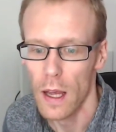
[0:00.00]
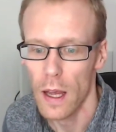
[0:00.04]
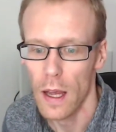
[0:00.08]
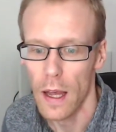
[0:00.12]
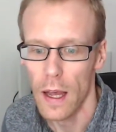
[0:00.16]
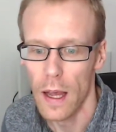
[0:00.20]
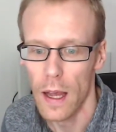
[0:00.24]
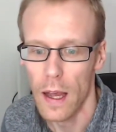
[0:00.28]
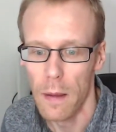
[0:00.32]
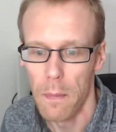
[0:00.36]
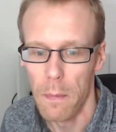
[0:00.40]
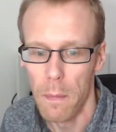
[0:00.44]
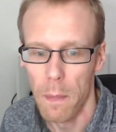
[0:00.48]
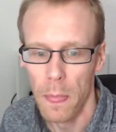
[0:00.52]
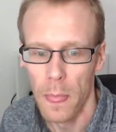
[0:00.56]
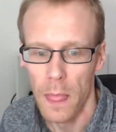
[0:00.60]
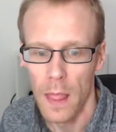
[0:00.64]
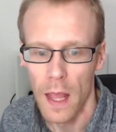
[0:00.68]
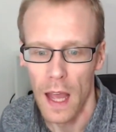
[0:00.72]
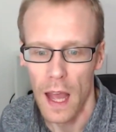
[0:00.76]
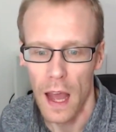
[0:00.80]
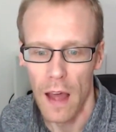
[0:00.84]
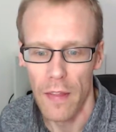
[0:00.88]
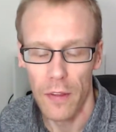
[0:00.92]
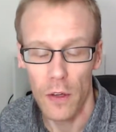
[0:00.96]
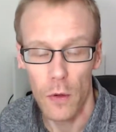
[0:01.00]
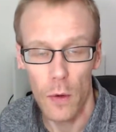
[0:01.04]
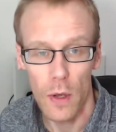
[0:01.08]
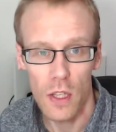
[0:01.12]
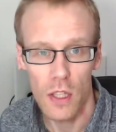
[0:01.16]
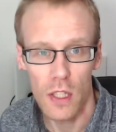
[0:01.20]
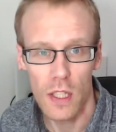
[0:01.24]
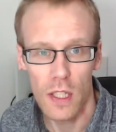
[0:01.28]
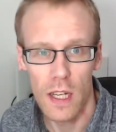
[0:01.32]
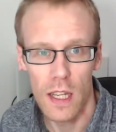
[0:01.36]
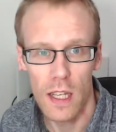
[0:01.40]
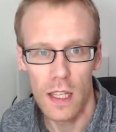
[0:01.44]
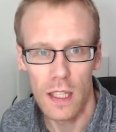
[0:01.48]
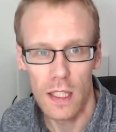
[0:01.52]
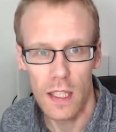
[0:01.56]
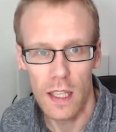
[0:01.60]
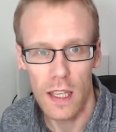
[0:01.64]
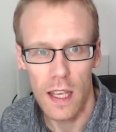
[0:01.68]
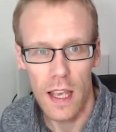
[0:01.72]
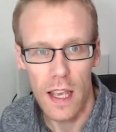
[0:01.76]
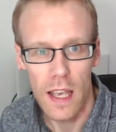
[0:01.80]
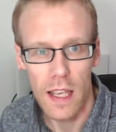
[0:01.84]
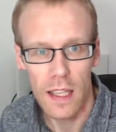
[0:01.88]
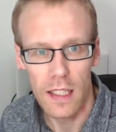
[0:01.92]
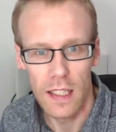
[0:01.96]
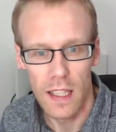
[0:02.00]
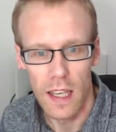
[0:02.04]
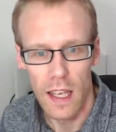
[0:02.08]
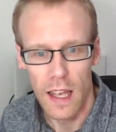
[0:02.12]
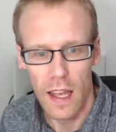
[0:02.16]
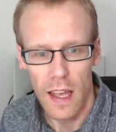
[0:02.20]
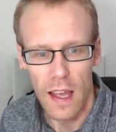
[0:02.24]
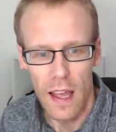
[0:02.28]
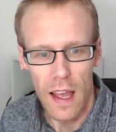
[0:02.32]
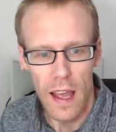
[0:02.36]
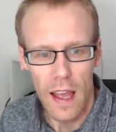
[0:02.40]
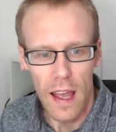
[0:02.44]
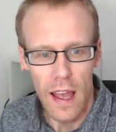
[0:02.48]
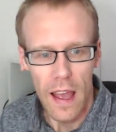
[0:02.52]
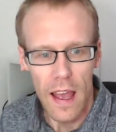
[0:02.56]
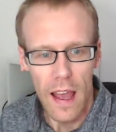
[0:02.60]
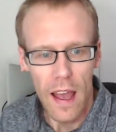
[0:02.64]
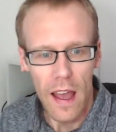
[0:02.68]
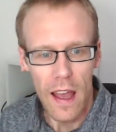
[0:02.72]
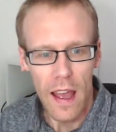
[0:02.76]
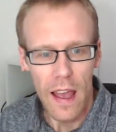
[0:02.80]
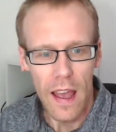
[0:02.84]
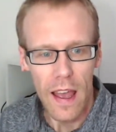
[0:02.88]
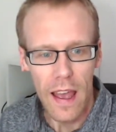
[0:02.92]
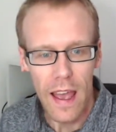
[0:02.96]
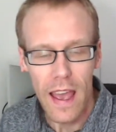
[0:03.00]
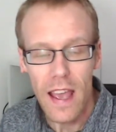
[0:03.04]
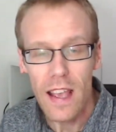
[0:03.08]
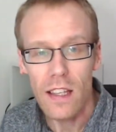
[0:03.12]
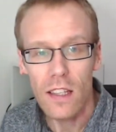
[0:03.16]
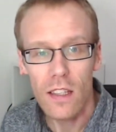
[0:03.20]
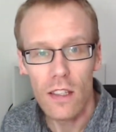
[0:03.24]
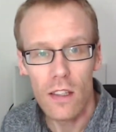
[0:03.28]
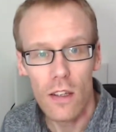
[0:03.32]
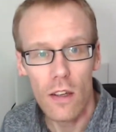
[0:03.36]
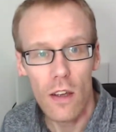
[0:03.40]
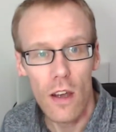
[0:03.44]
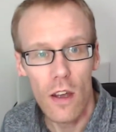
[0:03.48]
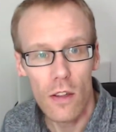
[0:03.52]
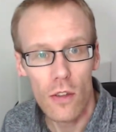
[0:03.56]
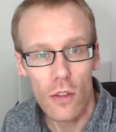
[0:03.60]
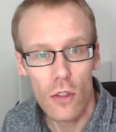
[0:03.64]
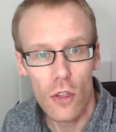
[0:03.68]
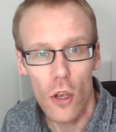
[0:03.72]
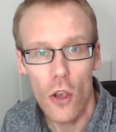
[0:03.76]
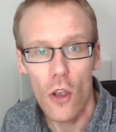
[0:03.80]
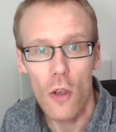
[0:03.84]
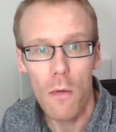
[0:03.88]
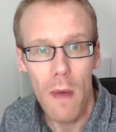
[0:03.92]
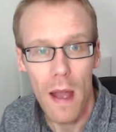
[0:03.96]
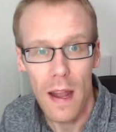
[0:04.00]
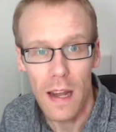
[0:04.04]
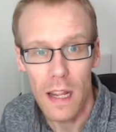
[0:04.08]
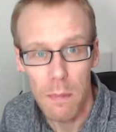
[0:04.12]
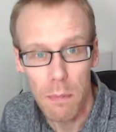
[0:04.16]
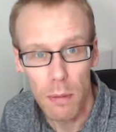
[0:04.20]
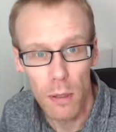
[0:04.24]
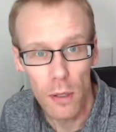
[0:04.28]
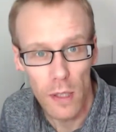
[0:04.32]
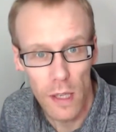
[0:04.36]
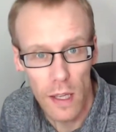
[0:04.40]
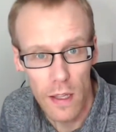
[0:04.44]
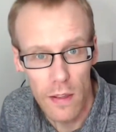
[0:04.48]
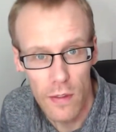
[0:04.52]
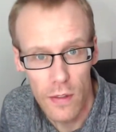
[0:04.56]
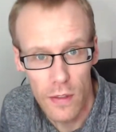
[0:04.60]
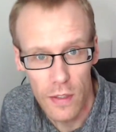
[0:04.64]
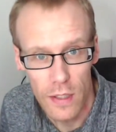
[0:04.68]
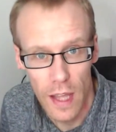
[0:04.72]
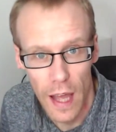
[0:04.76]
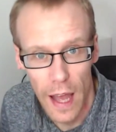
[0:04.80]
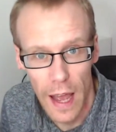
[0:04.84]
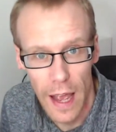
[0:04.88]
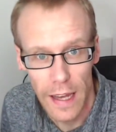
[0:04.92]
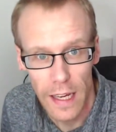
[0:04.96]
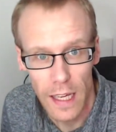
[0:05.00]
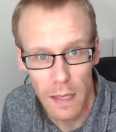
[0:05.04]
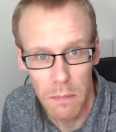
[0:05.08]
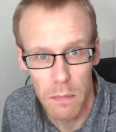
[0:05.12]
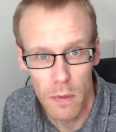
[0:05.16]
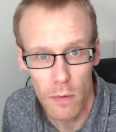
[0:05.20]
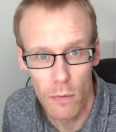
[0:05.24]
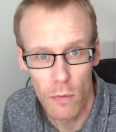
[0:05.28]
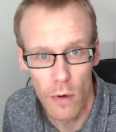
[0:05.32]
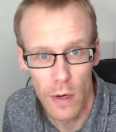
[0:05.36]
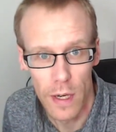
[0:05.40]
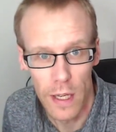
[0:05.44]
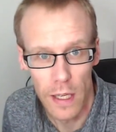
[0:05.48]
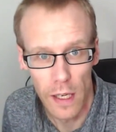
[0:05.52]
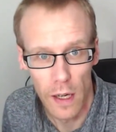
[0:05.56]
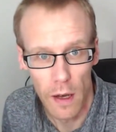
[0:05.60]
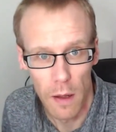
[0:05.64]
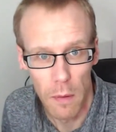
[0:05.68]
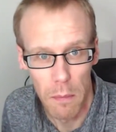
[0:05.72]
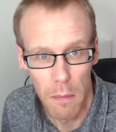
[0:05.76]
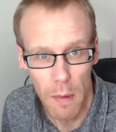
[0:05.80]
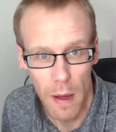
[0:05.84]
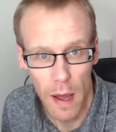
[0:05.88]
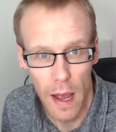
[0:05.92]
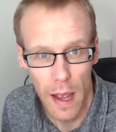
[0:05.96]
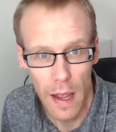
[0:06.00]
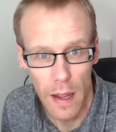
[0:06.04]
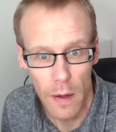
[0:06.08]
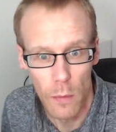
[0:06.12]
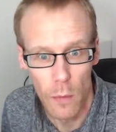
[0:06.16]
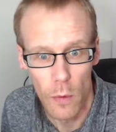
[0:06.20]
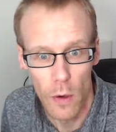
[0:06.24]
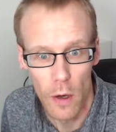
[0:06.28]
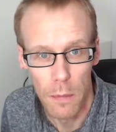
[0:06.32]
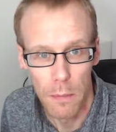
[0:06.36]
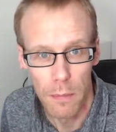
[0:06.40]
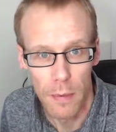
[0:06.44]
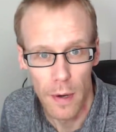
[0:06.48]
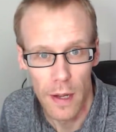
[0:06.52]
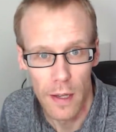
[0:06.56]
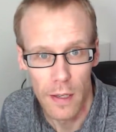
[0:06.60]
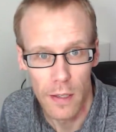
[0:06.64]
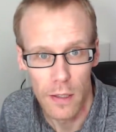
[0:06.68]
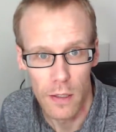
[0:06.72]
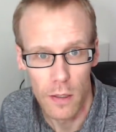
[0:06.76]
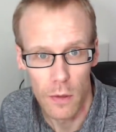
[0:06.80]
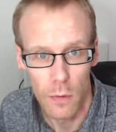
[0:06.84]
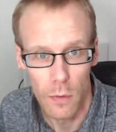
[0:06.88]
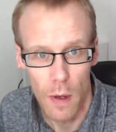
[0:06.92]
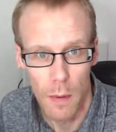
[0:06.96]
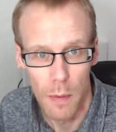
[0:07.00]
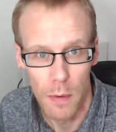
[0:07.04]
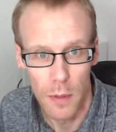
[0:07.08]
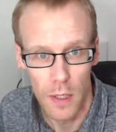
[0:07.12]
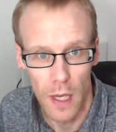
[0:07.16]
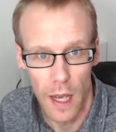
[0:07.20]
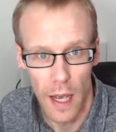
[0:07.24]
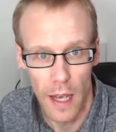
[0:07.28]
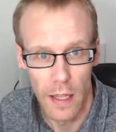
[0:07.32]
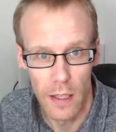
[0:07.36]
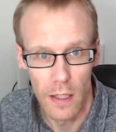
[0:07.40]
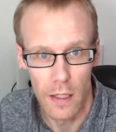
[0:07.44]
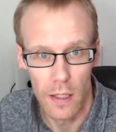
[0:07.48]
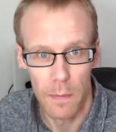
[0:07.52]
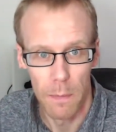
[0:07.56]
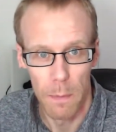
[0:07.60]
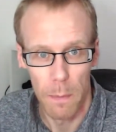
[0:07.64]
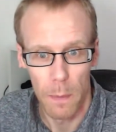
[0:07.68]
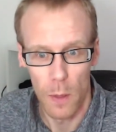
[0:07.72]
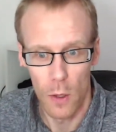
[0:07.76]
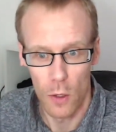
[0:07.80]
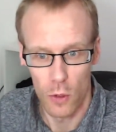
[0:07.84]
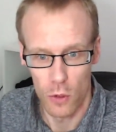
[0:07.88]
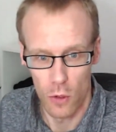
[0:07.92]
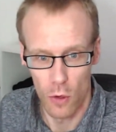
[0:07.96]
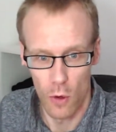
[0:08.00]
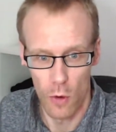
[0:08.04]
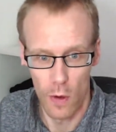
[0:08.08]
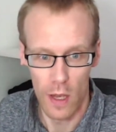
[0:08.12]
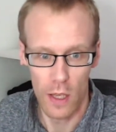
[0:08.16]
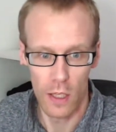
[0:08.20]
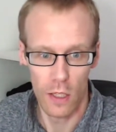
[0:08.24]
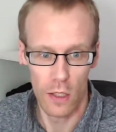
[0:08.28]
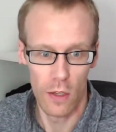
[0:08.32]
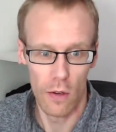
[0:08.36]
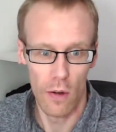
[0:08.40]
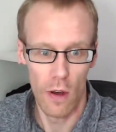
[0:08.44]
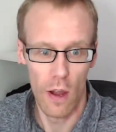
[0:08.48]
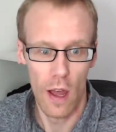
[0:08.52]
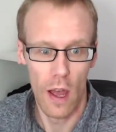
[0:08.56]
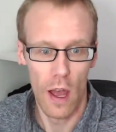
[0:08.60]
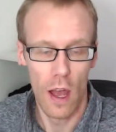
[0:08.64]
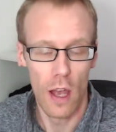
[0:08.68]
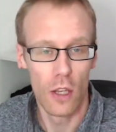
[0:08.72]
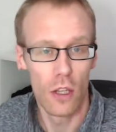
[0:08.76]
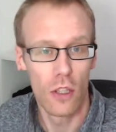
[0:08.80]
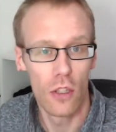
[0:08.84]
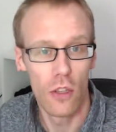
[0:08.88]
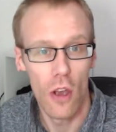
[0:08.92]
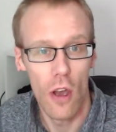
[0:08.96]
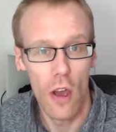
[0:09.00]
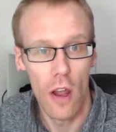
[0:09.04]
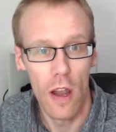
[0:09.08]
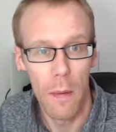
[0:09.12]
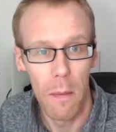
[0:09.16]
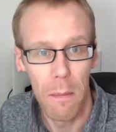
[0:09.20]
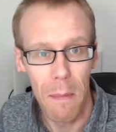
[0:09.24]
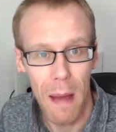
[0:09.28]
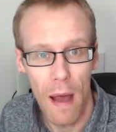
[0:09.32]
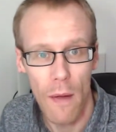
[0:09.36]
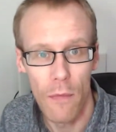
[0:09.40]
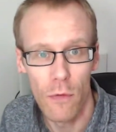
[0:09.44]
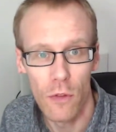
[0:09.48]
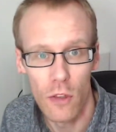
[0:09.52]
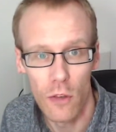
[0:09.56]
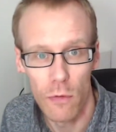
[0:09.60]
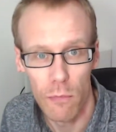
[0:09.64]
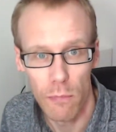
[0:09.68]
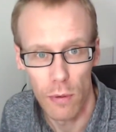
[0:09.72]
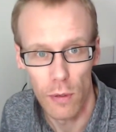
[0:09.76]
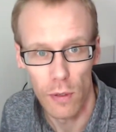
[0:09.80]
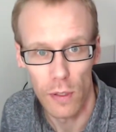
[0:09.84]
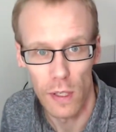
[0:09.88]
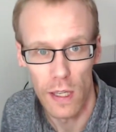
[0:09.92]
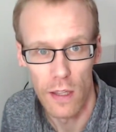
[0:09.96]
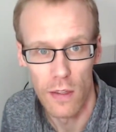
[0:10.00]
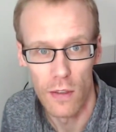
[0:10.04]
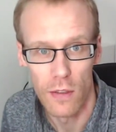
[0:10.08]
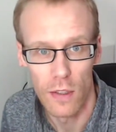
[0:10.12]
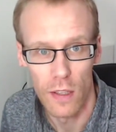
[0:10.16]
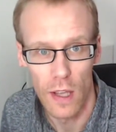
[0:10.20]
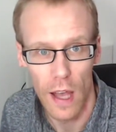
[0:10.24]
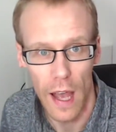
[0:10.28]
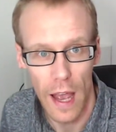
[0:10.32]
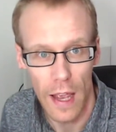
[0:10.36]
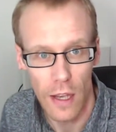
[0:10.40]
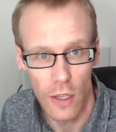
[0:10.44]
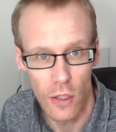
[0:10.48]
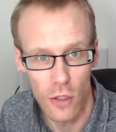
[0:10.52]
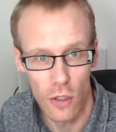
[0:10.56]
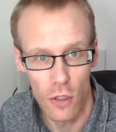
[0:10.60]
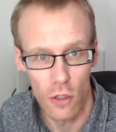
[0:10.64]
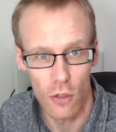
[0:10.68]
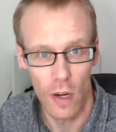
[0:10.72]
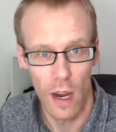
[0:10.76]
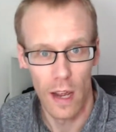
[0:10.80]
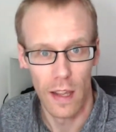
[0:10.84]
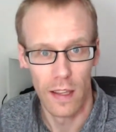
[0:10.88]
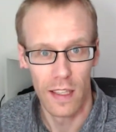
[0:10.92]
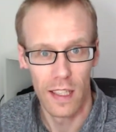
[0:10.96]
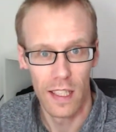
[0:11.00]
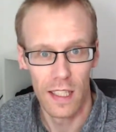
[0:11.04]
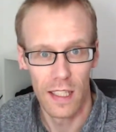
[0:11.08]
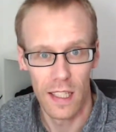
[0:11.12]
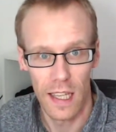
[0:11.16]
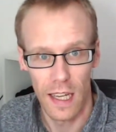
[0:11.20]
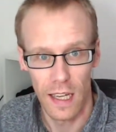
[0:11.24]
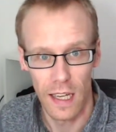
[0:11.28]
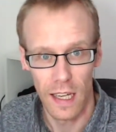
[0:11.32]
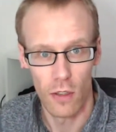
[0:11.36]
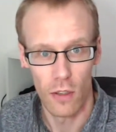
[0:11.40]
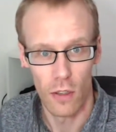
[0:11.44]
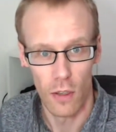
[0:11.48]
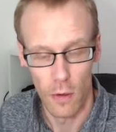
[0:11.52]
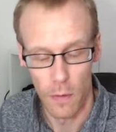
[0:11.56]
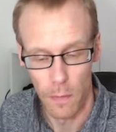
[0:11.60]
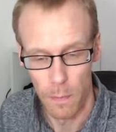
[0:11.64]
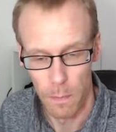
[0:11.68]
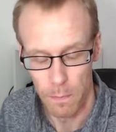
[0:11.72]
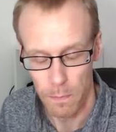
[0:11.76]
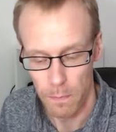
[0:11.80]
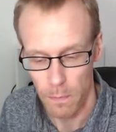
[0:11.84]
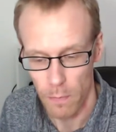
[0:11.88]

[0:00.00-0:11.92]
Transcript: And the question is there too many plugins that I can be running on my WordPress website? So is there a certain amount of plugins that I should try and stick to?